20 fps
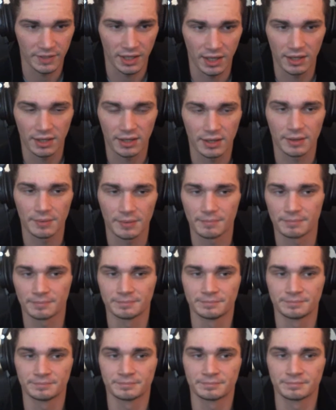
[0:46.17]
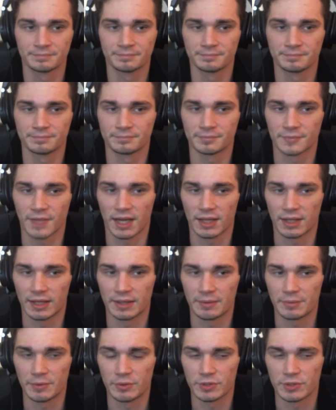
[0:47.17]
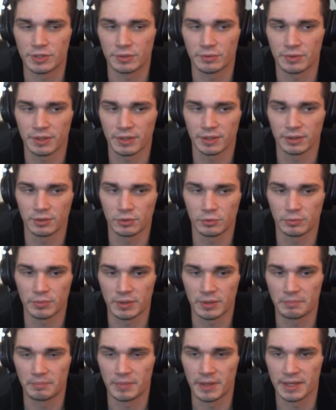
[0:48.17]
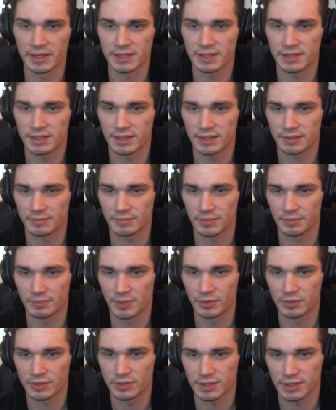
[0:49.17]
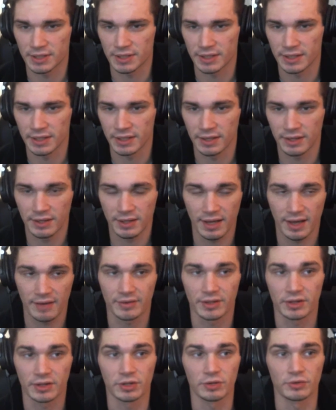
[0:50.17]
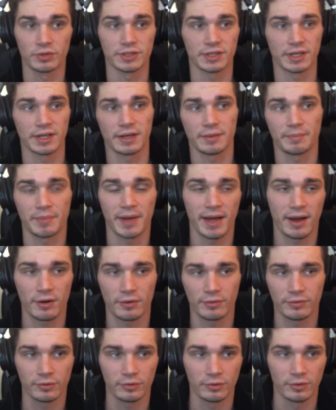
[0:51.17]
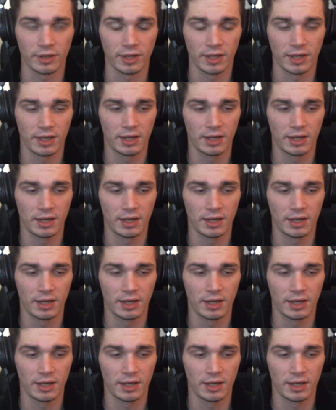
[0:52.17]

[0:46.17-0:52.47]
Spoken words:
I like music with a little bit of bass in it, but mostly having those powerful